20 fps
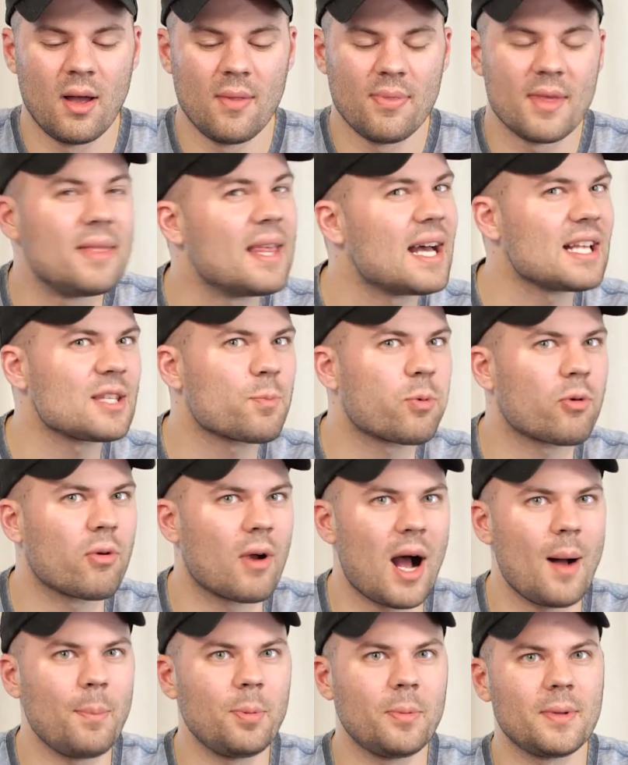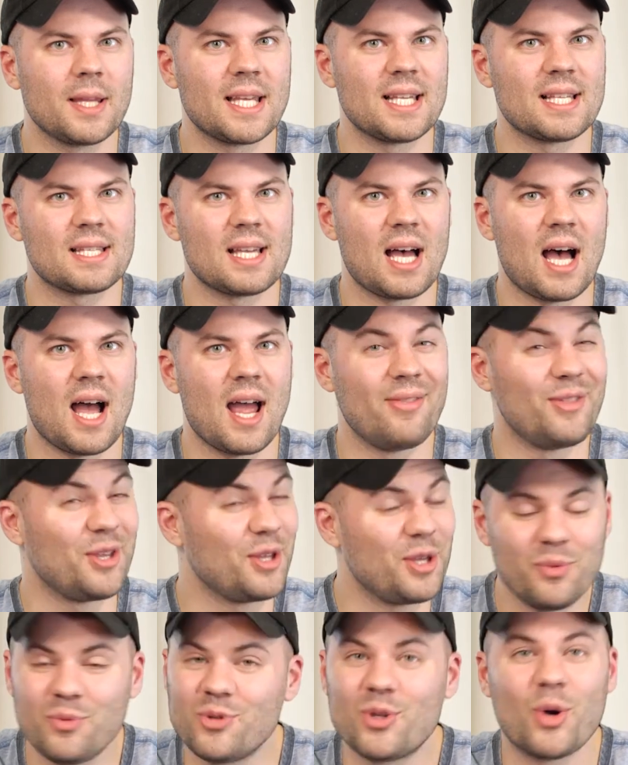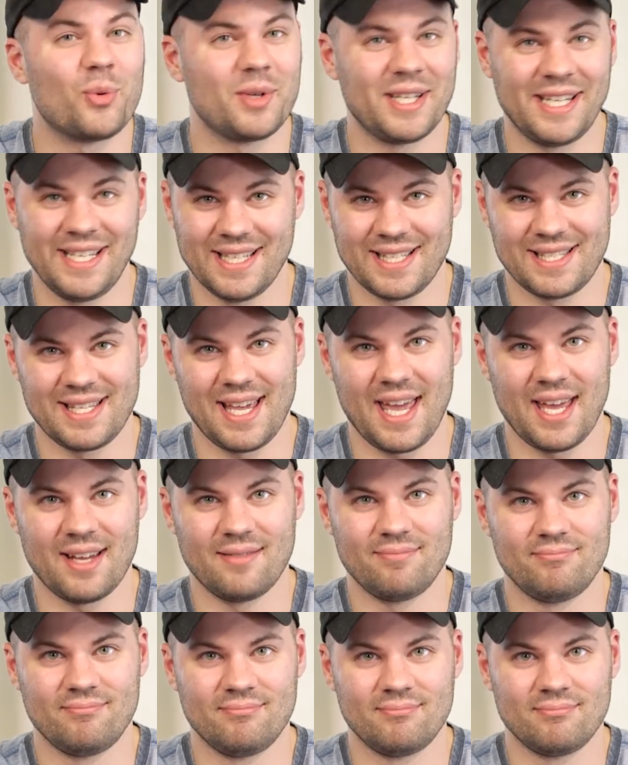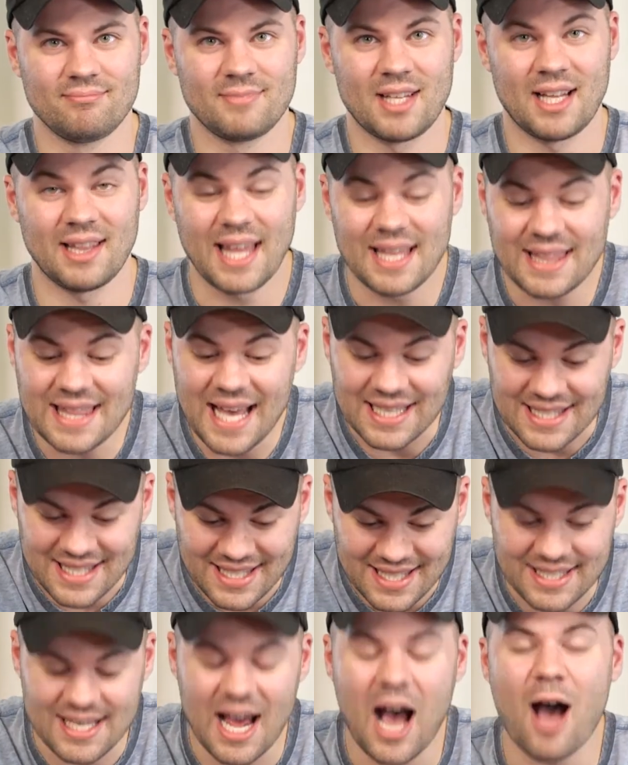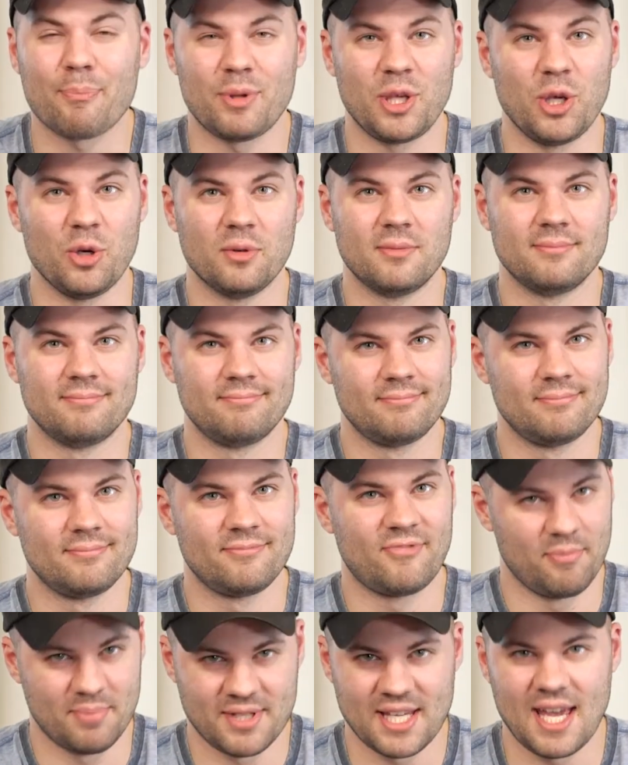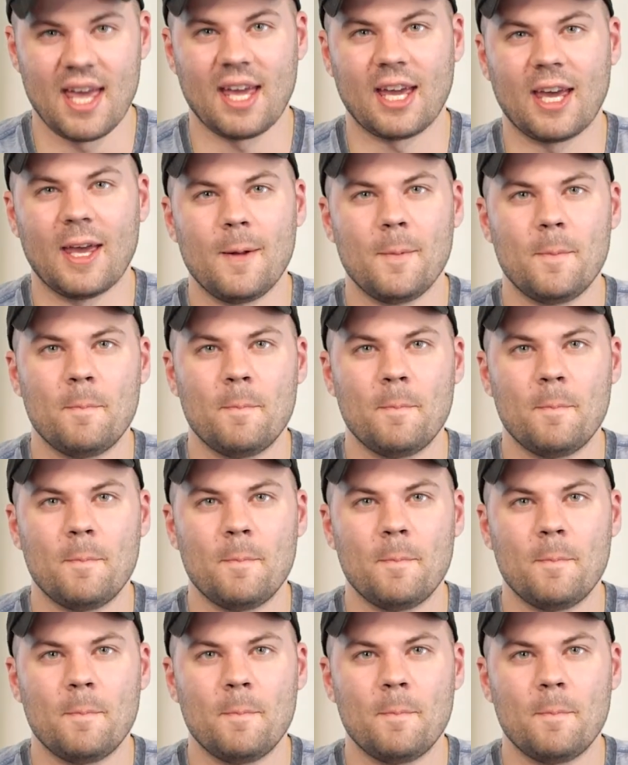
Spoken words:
then that's probably a sign that you don't need to say it. Let that stop you from saying it.